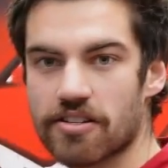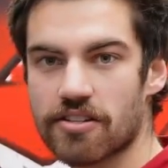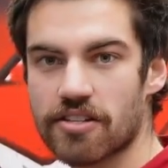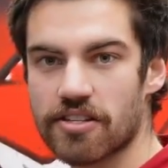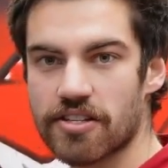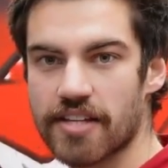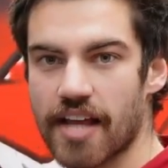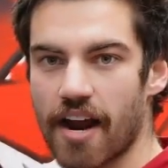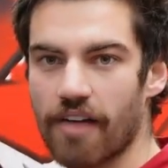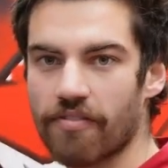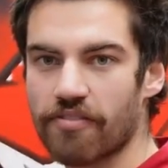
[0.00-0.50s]
the
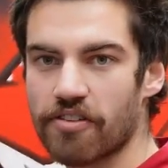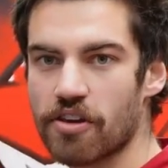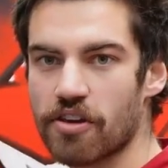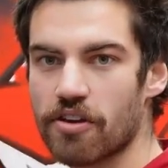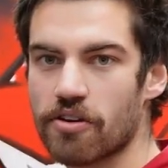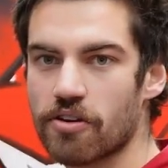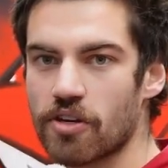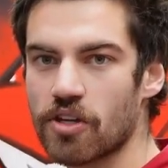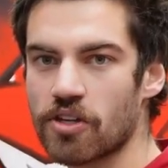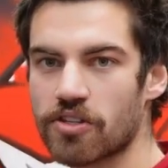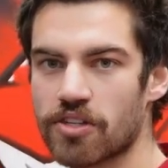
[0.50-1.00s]
setup for
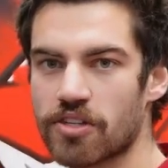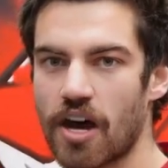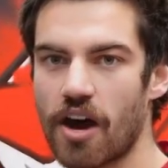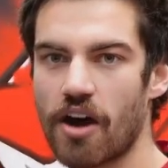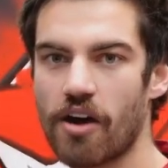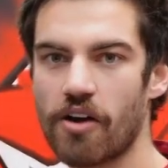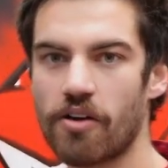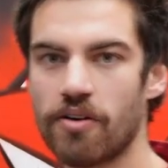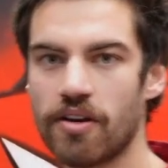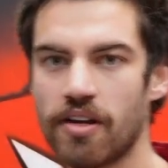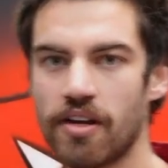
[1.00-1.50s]
you.
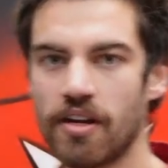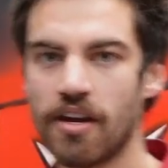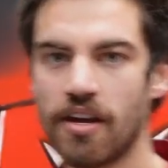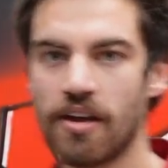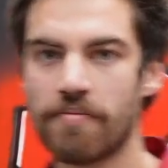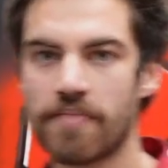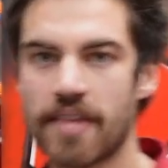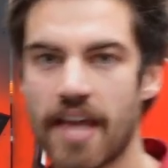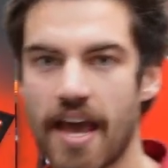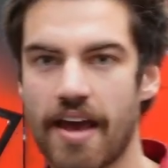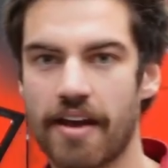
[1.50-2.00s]
So
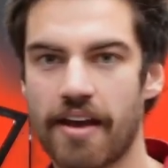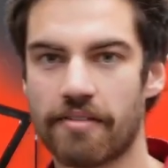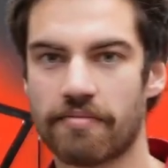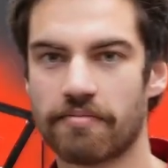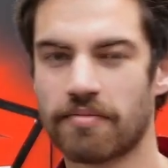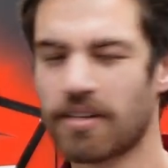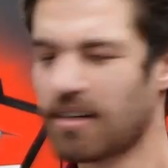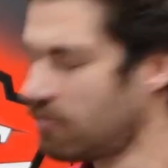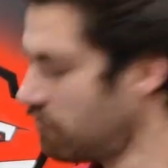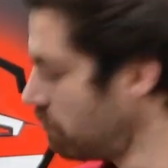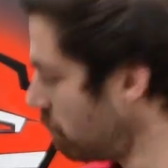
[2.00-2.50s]
yeah,
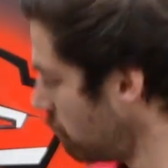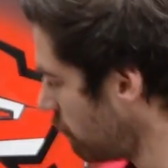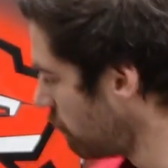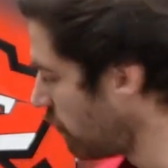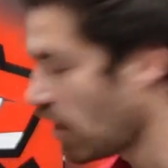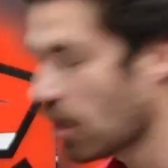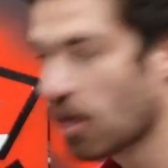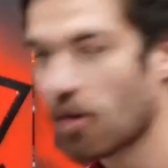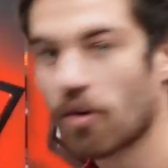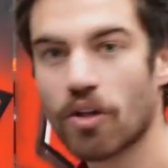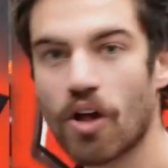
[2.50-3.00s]

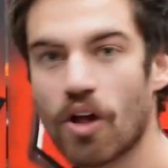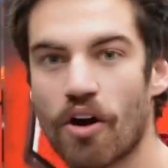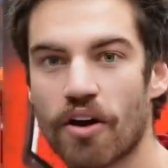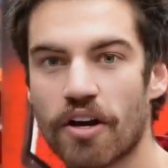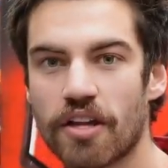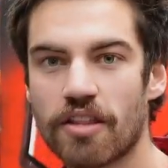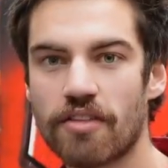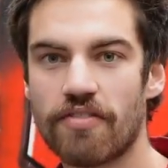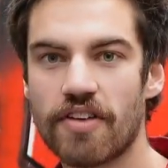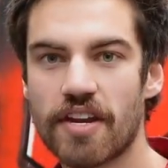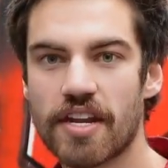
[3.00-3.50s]
follow along
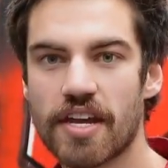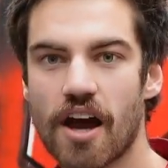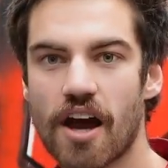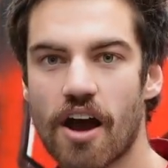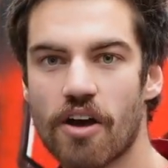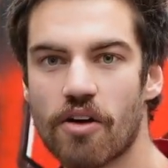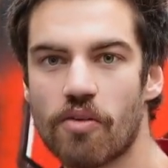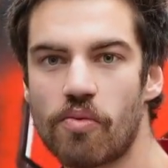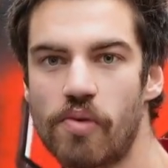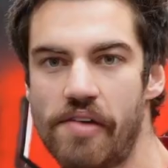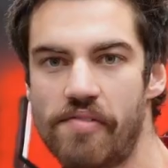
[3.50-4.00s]
in the
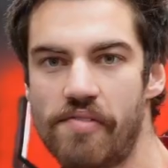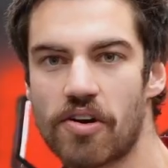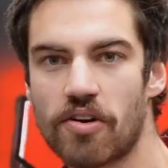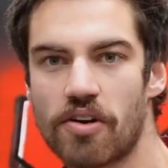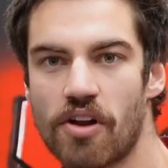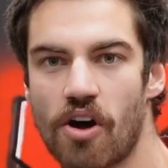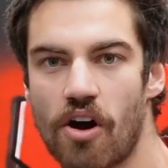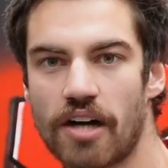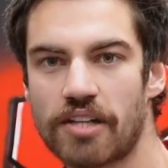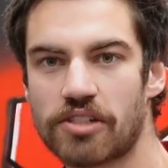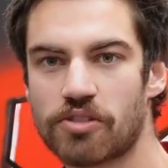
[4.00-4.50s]
video. We'll give you a
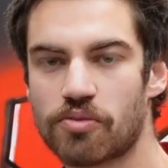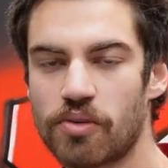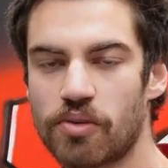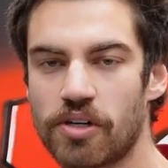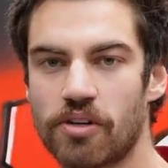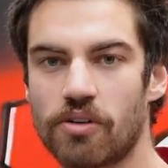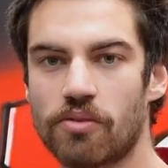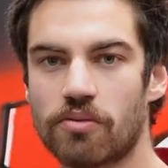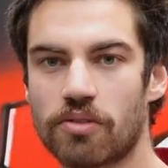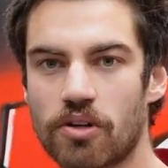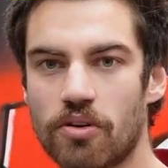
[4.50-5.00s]
nice,
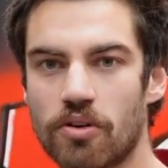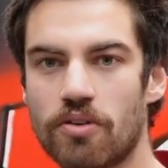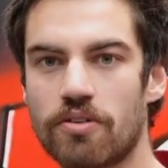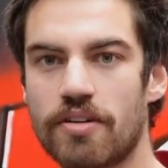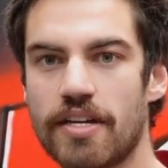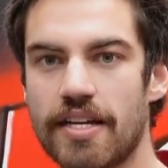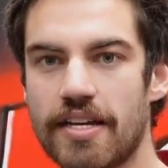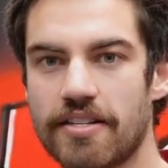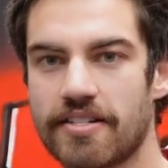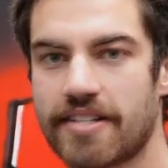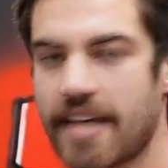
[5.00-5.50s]
real good
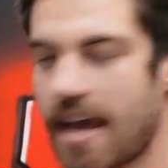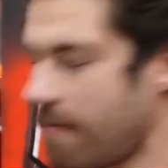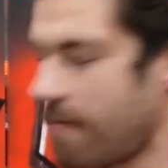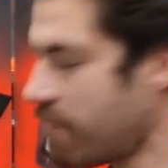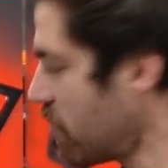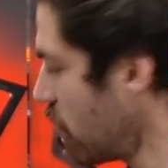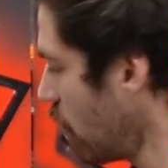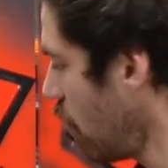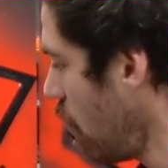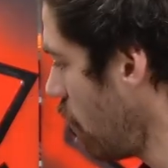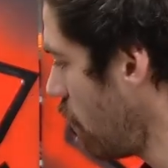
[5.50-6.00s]

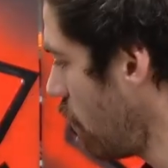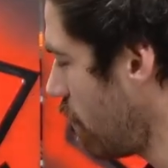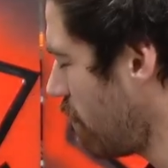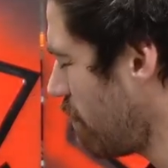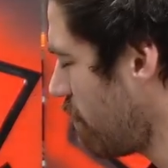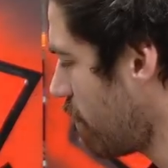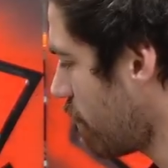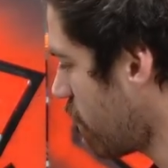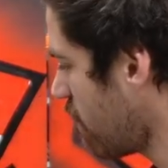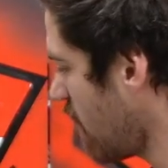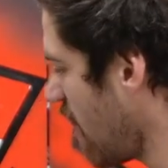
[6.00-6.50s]
in-depth
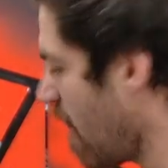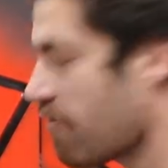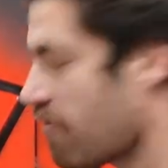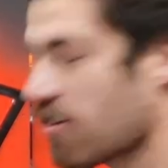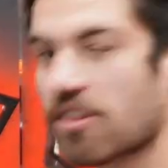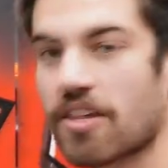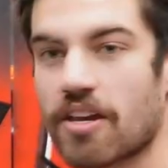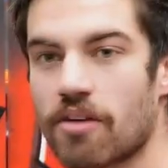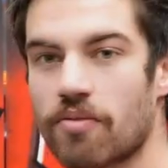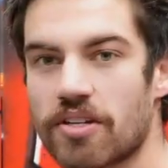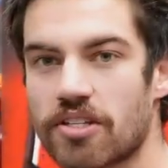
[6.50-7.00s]
on
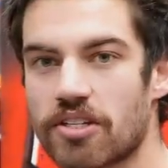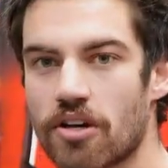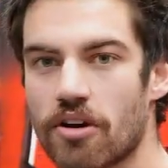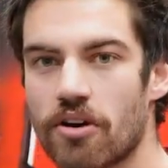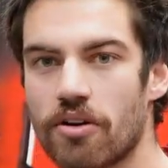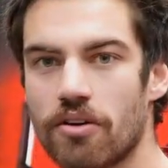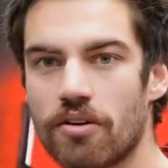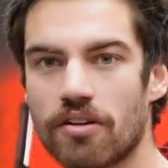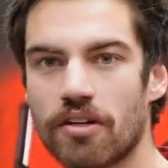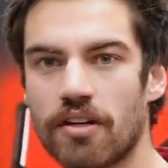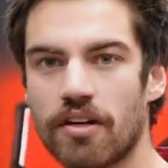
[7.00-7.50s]
everything we
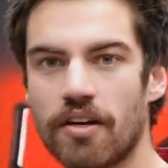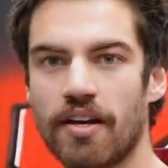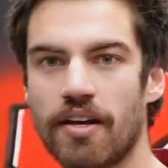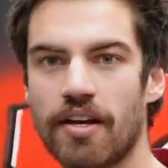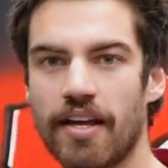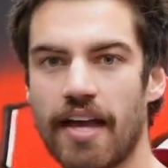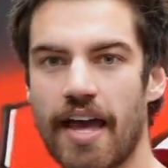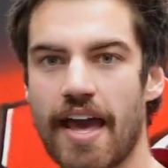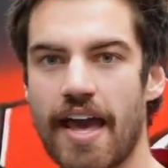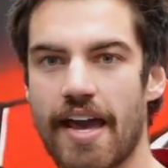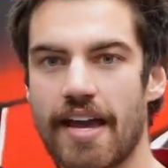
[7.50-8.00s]
do.
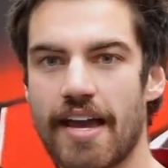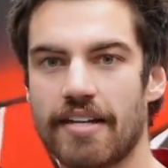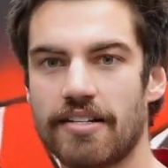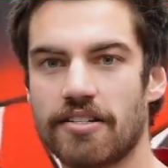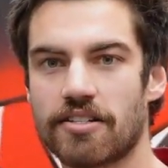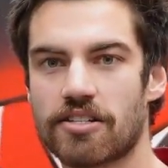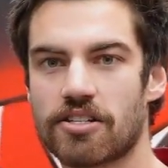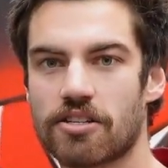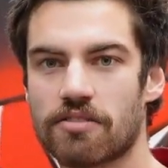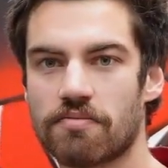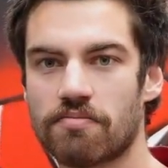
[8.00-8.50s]
And
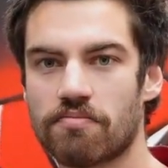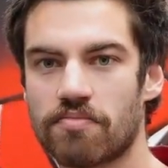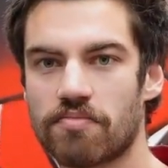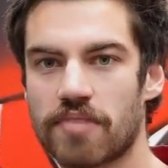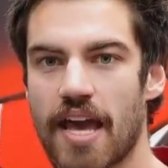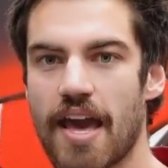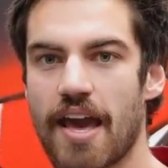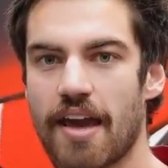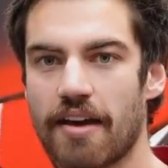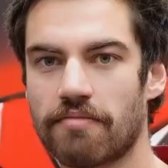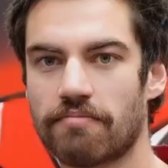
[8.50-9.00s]

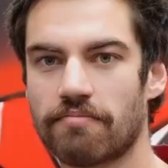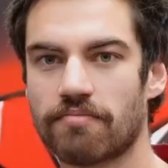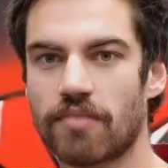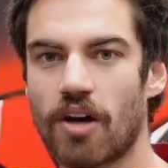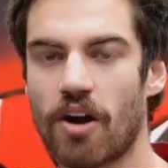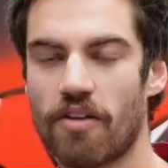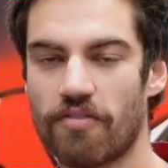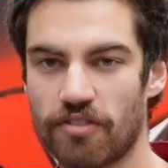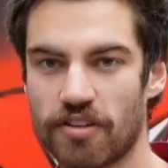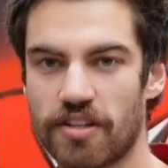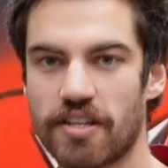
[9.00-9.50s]
yeah,
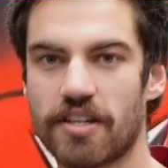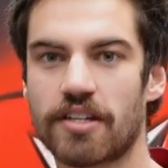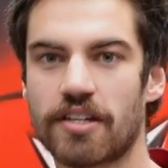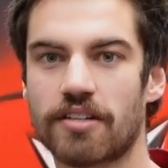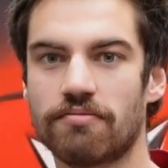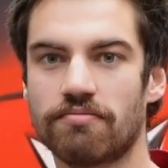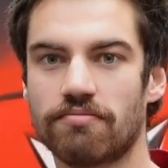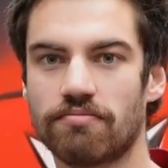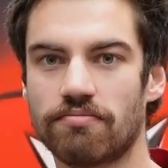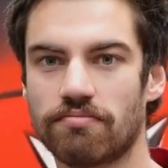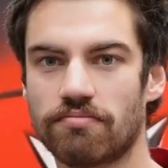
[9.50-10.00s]
hopefully you
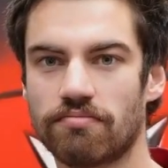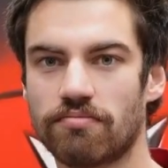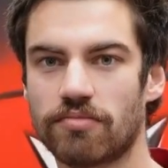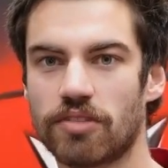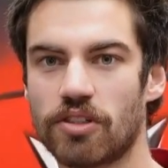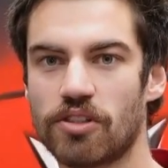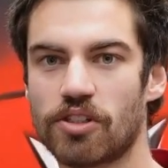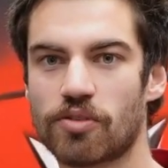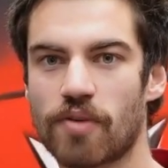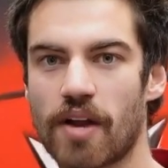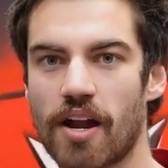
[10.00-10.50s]
can do
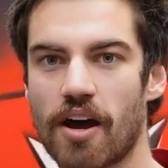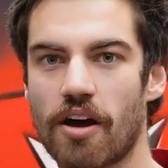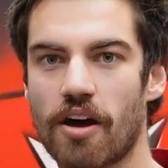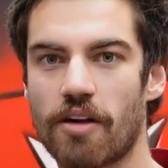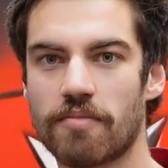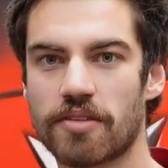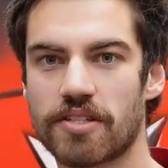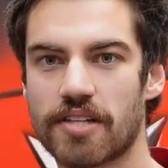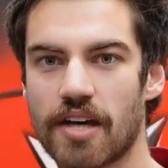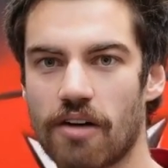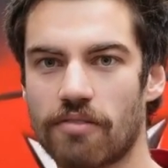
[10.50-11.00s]
this one at home
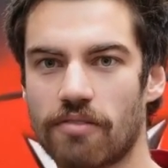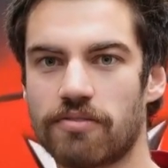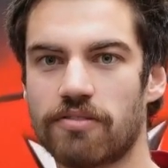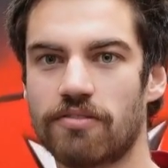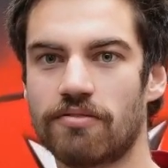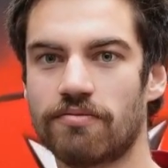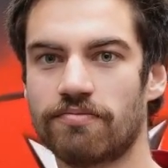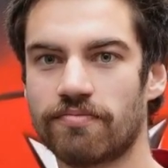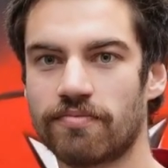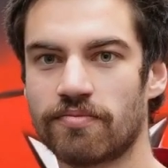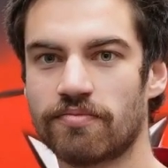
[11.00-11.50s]
yourself.
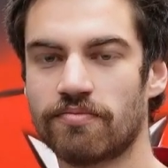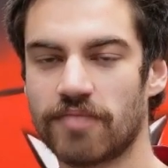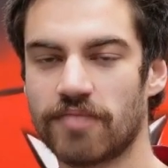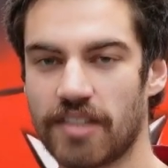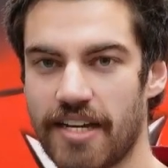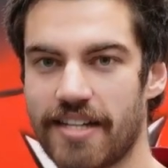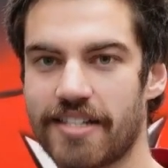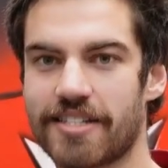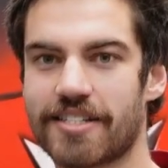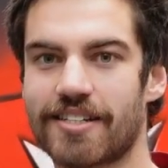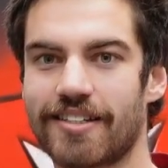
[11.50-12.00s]

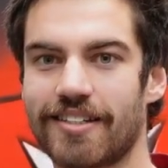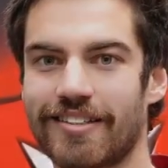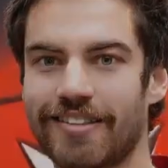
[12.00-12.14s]
Cheers.